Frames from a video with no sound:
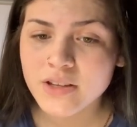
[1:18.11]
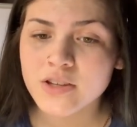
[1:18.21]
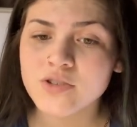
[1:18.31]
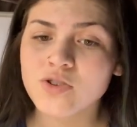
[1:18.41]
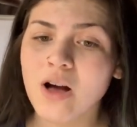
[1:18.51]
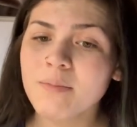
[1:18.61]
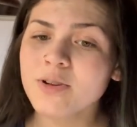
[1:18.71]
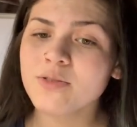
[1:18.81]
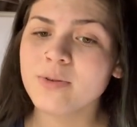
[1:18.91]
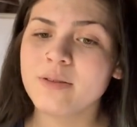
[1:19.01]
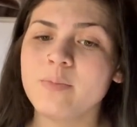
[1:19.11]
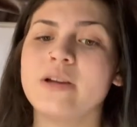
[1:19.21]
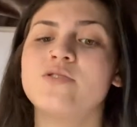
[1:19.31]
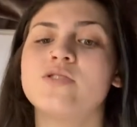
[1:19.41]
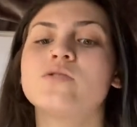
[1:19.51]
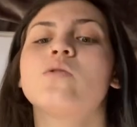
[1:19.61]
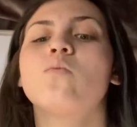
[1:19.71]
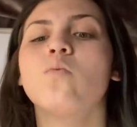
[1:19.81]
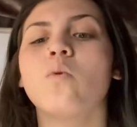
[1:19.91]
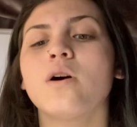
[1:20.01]
So I'm going to read pages
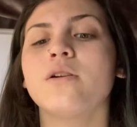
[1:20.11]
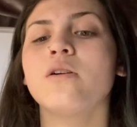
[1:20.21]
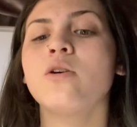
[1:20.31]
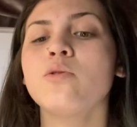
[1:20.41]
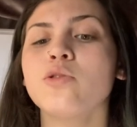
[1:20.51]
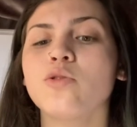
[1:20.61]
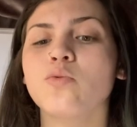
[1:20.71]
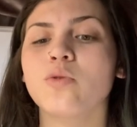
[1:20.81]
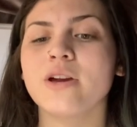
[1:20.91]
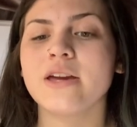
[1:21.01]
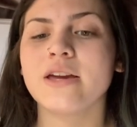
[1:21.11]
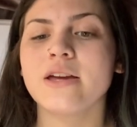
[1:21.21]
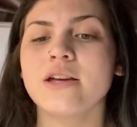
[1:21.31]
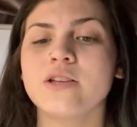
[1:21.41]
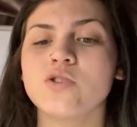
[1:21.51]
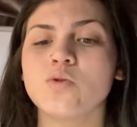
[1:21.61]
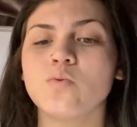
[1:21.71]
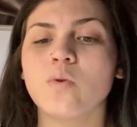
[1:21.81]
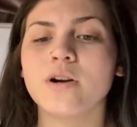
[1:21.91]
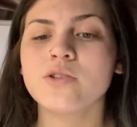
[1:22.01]
103 to
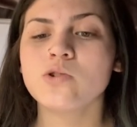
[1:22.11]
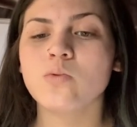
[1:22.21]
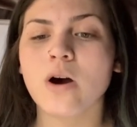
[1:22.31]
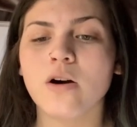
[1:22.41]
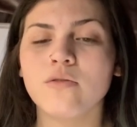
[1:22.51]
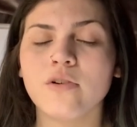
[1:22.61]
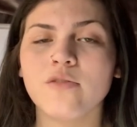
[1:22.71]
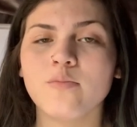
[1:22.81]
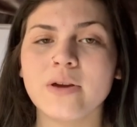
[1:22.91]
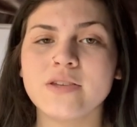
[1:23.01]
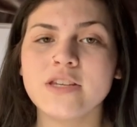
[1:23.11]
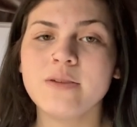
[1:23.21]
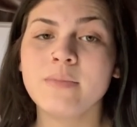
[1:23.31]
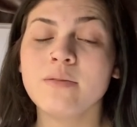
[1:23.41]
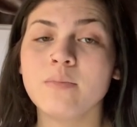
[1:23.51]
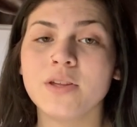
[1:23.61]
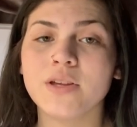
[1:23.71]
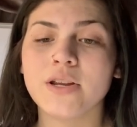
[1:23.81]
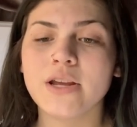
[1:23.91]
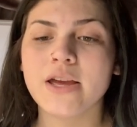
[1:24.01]
112 of Macy
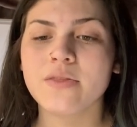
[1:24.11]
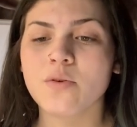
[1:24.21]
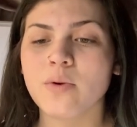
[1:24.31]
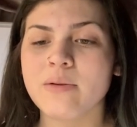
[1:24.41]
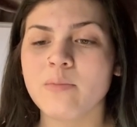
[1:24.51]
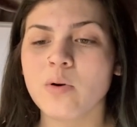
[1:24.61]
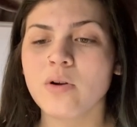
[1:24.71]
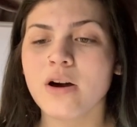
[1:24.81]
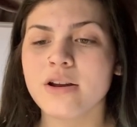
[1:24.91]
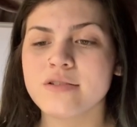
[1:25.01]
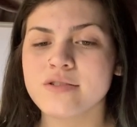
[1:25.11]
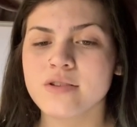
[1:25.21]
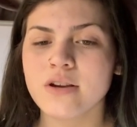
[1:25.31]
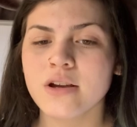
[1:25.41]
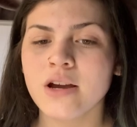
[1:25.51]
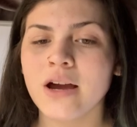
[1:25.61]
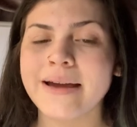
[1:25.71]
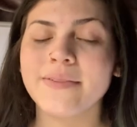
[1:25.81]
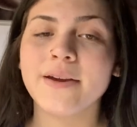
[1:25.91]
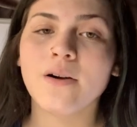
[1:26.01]
McMillan and the Rainbow Goddess.
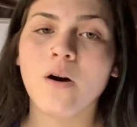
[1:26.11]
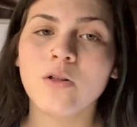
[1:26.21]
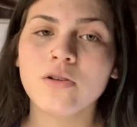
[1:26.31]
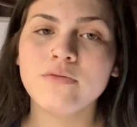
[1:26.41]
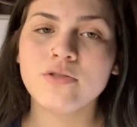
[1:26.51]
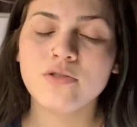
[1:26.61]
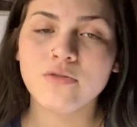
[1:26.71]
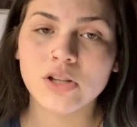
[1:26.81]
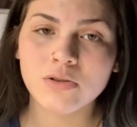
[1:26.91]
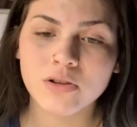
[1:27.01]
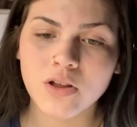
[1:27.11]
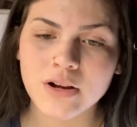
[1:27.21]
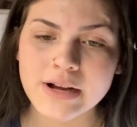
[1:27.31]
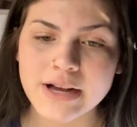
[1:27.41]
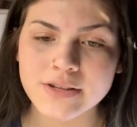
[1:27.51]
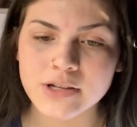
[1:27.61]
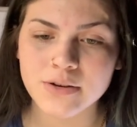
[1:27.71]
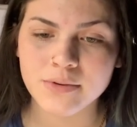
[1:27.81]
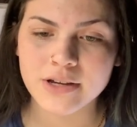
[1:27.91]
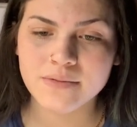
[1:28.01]
I'd like all of you to follow along as I
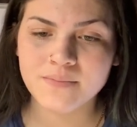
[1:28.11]
read.